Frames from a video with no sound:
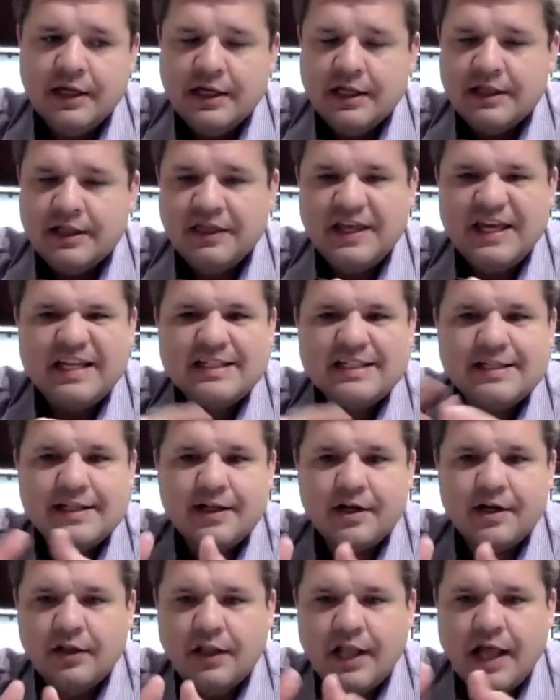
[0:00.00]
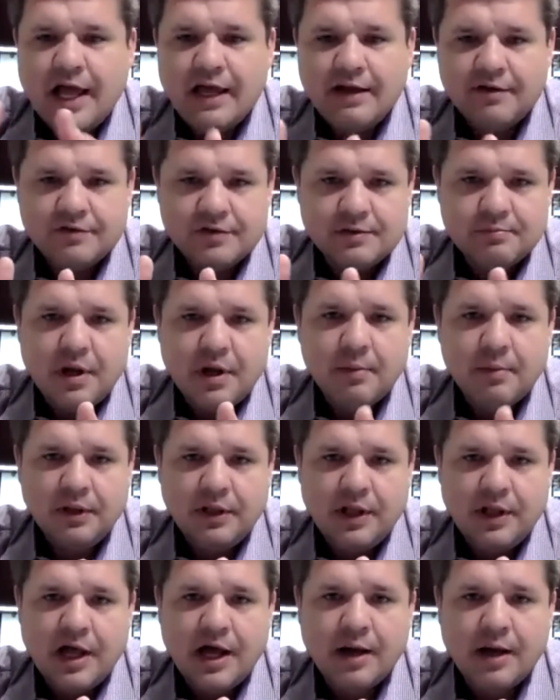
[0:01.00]
Things in their lives
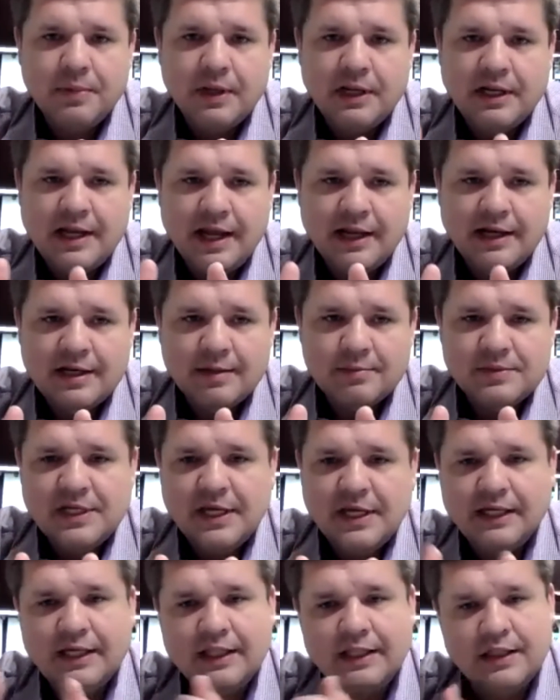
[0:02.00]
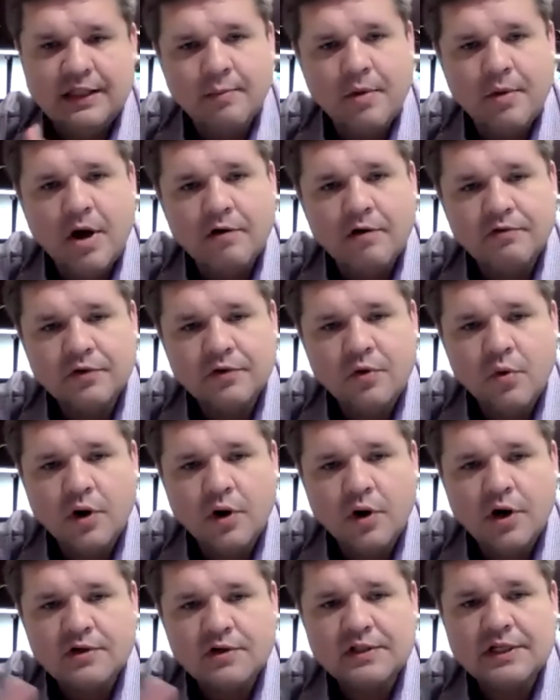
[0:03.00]
bubble up and end up taking them off
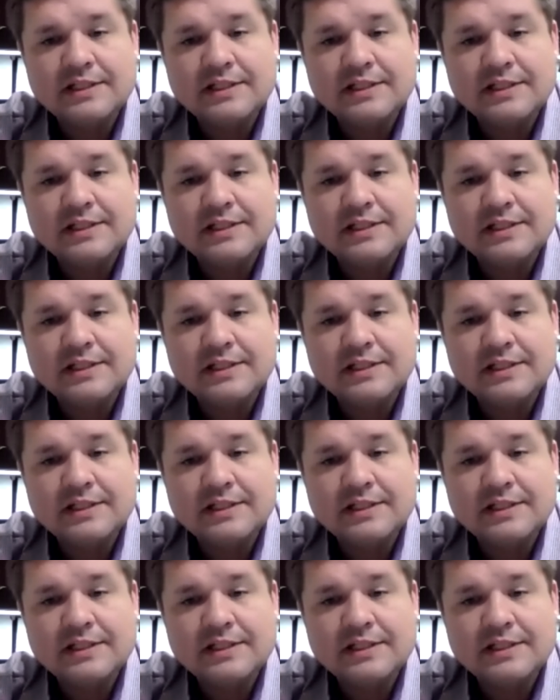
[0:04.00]
course.